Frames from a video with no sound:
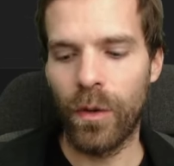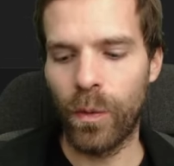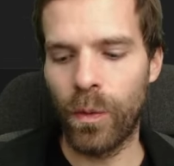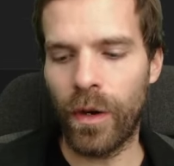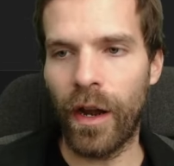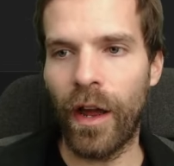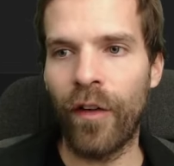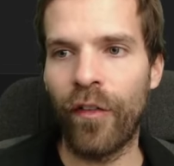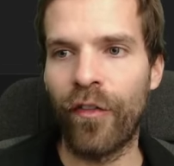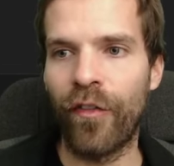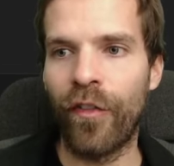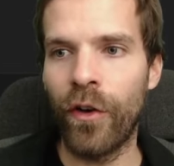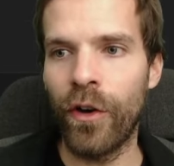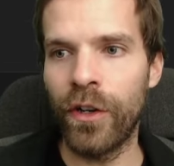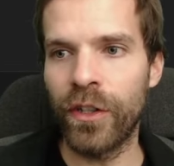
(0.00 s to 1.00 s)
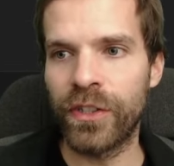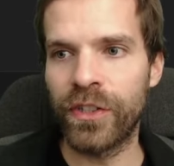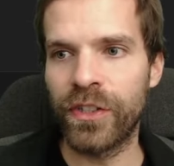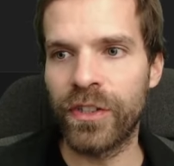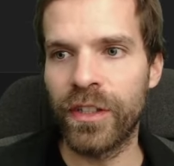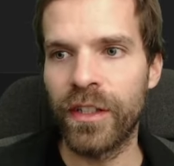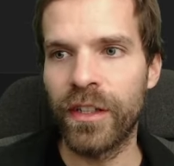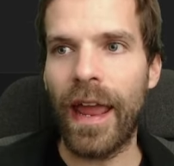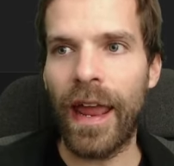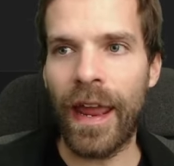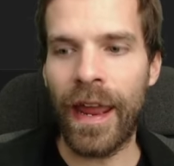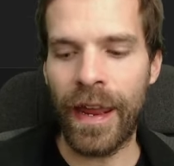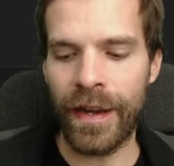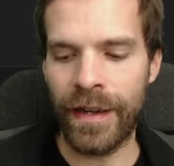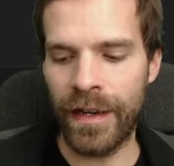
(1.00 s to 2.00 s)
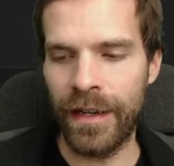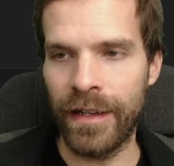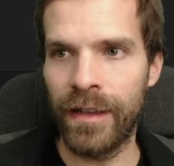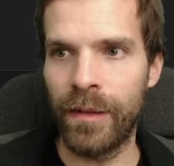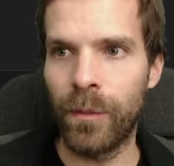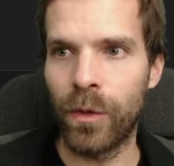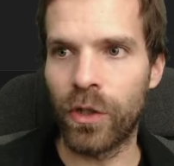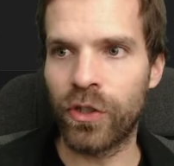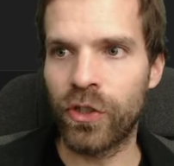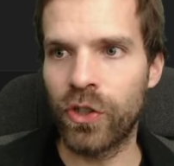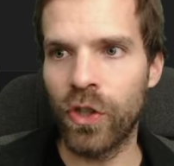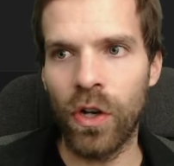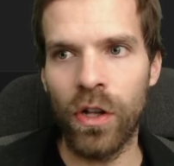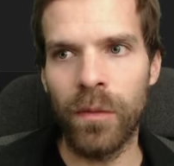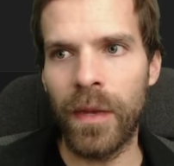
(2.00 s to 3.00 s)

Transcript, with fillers: where I first add a little more S O L,